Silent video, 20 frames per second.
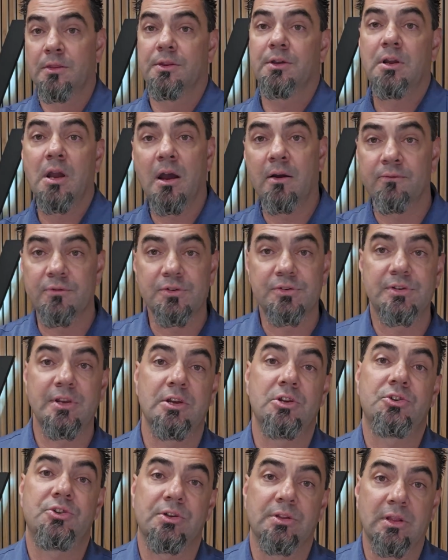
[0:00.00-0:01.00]
the
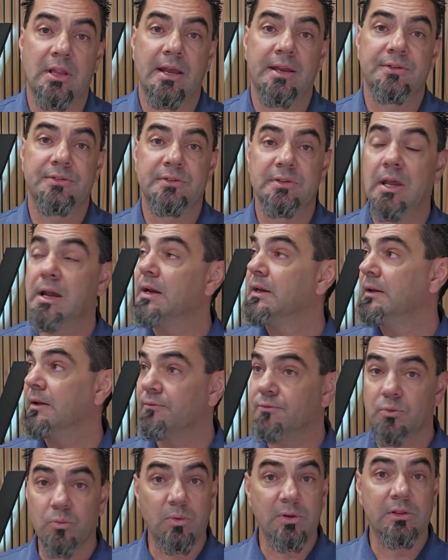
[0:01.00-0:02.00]
conversation last night
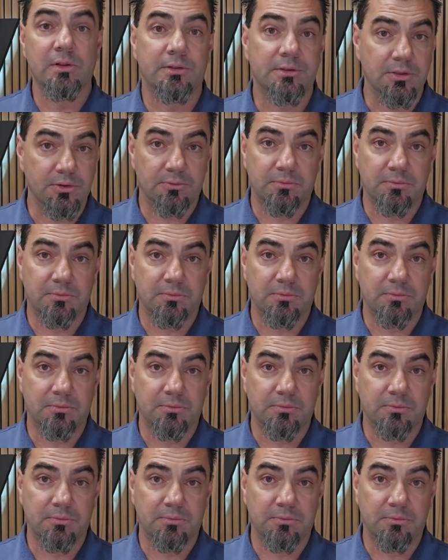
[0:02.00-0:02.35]
after we looked